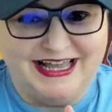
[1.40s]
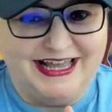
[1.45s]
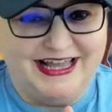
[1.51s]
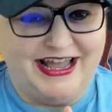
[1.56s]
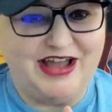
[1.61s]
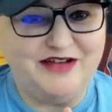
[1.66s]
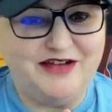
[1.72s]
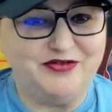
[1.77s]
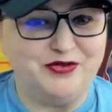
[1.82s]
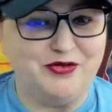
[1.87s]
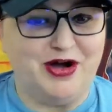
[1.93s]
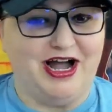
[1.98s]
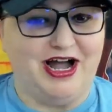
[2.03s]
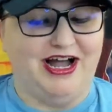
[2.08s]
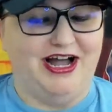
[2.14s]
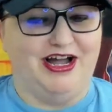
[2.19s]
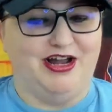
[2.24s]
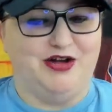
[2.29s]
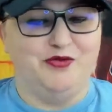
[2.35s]
Hey
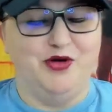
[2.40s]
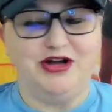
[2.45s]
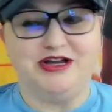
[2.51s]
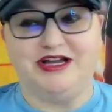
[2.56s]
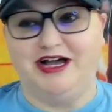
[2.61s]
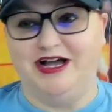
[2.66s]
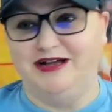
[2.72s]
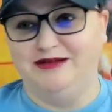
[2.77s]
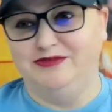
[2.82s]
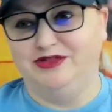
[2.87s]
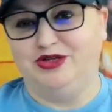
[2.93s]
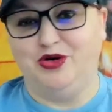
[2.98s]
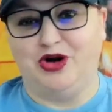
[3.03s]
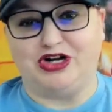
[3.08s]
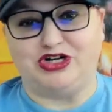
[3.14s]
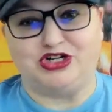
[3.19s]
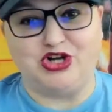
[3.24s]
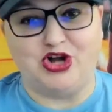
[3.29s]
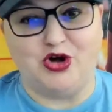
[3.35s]
everyone, welcome to
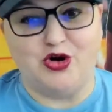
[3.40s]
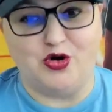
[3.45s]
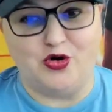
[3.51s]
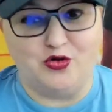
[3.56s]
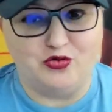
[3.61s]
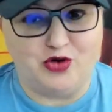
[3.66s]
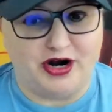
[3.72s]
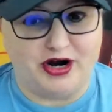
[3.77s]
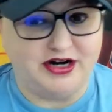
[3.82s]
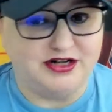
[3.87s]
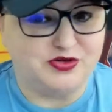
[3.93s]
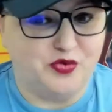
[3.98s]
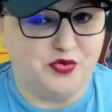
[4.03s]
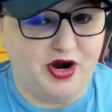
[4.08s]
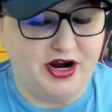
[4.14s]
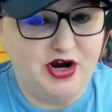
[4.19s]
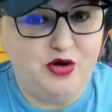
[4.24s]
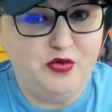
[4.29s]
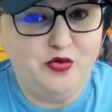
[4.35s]
our show, Wire to
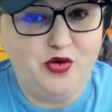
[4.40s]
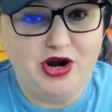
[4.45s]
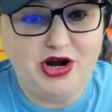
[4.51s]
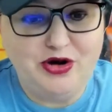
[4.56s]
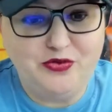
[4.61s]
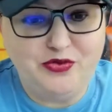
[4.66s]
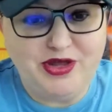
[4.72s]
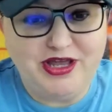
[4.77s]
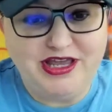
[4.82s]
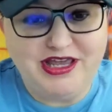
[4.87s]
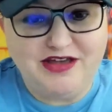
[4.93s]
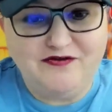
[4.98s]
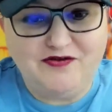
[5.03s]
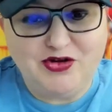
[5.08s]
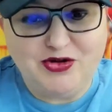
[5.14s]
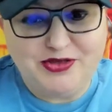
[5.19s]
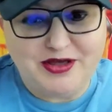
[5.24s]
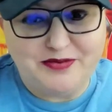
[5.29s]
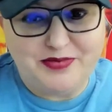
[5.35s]
Wire, where we give
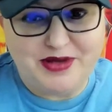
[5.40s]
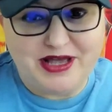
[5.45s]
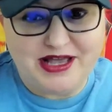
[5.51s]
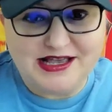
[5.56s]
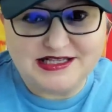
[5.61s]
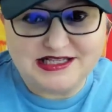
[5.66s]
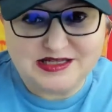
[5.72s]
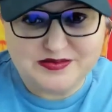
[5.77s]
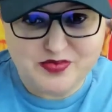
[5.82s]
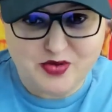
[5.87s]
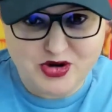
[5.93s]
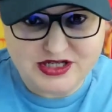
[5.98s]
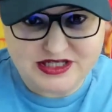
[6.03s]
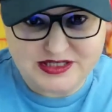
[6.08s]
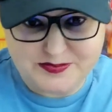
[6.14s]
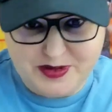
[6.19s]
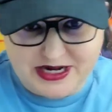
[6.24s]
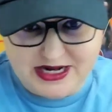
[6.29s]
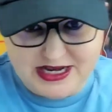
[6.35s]
you the best
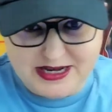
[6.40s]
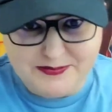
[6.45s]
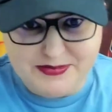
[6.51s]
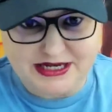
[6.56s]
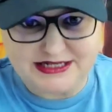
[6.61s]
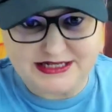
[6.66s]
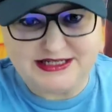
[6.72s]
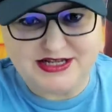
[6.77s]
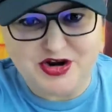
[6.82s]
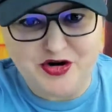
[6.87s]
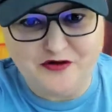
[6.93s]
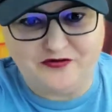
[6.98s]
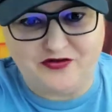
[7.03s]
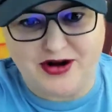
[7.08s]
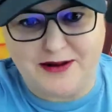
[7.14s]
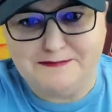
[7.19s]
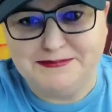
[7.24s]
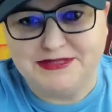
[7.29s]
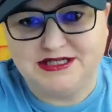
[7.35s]
sports betting picks here
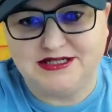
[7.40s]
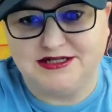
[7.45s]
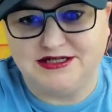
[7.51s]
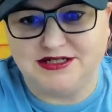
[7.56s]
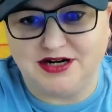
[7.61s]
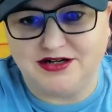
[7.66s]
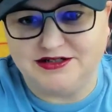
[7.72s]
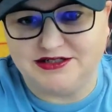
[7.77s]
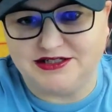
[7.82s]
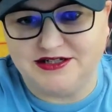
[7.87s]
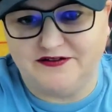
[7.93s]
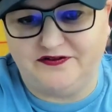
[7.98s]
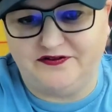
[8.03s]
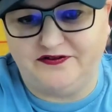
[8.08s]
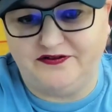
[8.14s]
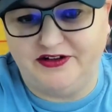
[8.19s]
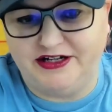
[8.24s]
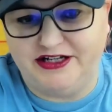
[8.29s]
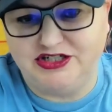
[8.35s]
from start to
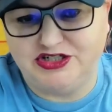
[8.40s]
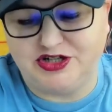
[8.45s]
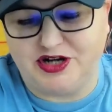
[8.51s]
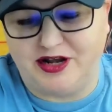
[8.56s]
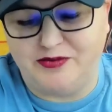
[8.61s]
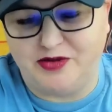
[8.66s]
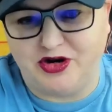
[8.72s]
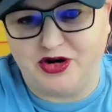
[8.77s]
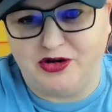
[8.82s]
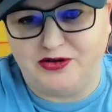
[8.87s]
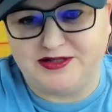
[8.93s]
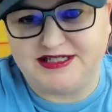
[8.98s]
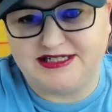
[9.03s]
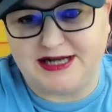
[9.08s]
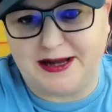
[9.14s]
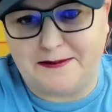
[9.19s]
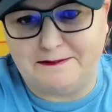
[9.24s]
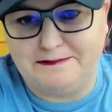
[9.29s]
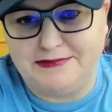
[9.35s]
finish. I'm your
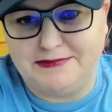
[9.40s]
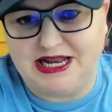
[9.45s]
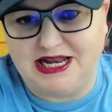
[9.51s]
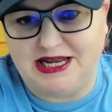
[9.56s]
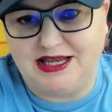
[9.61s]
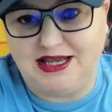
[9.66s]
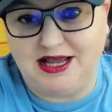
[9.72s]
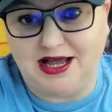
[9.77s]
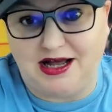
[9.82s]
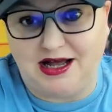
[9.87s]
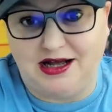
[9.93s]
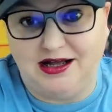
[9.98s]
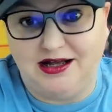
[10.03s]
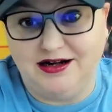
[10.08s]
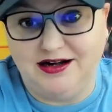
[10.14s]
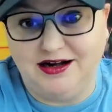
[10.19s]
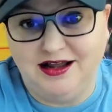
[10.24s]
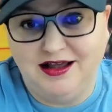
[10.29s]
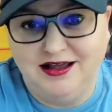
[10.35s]
host, Mindy
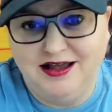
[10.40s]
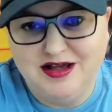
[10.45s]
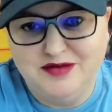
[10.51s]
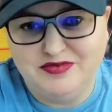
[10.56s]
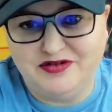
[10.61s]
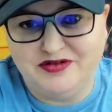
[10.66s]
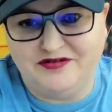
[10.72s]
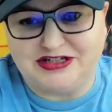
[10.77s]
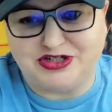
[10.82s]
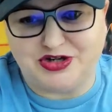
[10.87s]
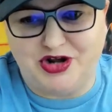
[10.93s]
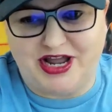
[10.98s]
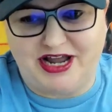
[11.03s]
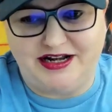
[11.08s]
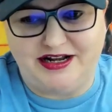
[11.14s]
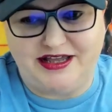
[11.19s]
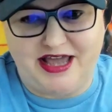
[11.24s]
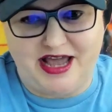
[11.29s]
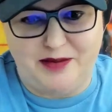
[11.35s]
Hahne, professional
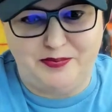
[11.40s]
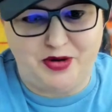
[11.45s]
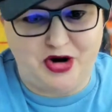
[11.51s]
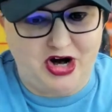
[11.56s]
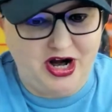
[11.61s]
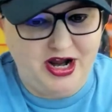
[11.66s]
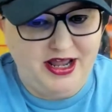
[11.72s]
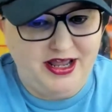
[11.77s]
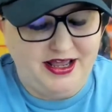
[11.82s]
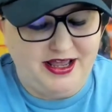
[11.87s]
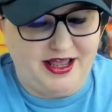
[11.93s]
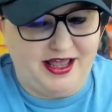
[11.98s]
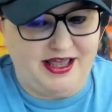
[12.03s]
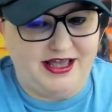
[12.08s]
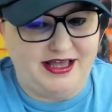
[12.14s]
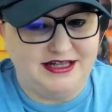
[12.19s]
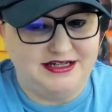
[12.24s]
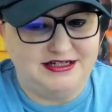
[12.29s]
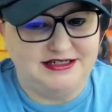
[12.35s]
handicapper
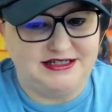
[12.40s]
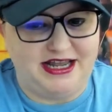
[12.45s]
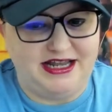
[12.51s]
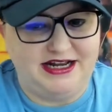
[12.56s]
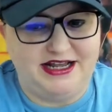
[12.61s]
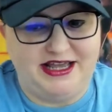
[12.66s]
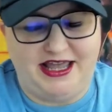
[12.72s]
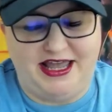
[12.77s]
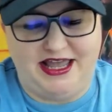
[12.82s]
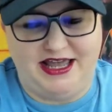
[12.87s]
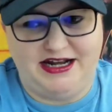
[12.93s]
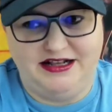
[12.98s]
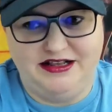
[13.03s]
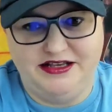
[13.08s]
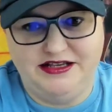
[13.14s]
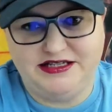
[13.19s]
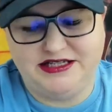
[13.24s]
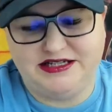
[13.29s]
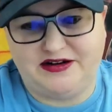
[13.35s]
and data
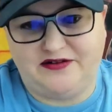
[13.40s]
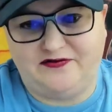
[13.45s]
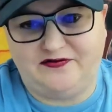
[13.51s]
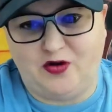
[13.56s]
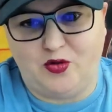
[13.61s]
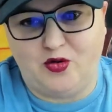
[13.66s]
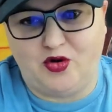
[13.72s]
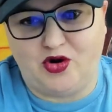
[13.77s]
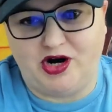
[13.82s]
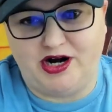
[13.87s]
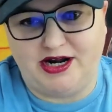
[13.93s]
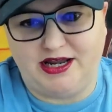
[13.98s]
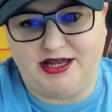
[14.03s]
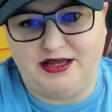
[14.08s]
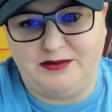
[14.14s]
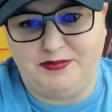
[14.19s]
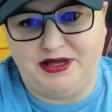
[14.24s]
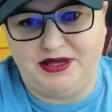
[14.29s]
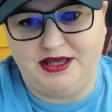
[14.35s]
analyst for
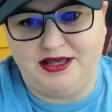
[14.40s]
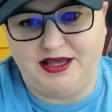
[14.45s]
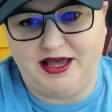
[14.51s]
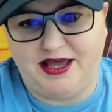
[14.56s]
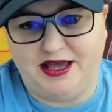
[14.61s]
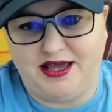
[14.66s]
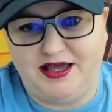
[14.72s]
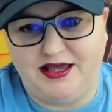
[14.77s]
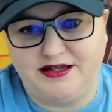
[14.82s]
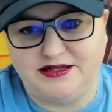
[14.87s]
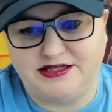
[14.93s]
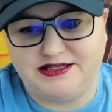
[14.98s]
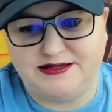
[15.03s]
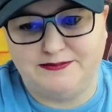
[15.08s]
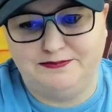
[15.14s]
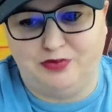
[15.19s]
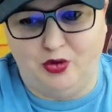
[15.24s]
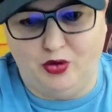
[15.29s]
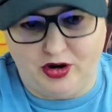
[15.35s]
EPA
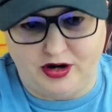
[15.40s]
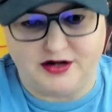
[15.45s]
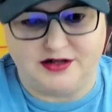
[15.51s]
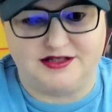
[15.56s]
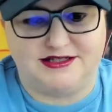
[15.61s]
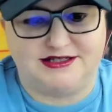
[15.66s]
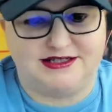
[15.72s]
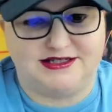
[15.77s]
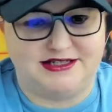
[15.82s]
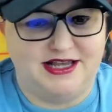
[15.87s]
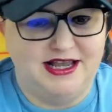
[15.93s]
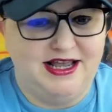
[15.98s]
Sports.